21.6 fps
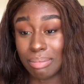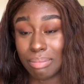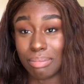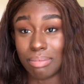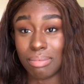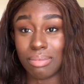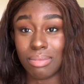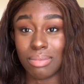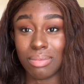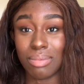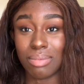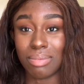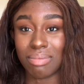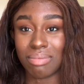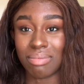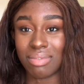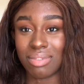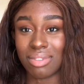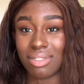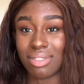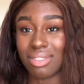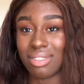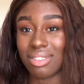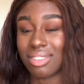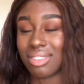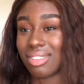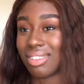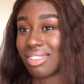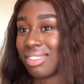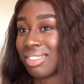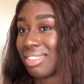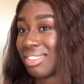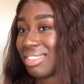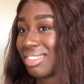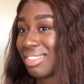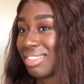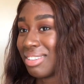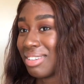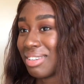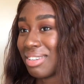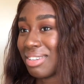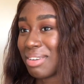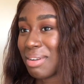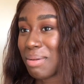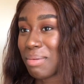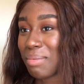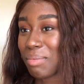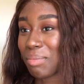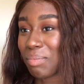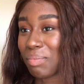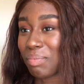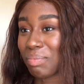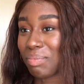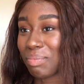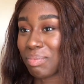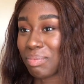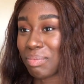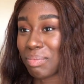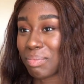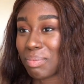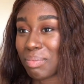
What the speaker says: Hello. Hi, what's up?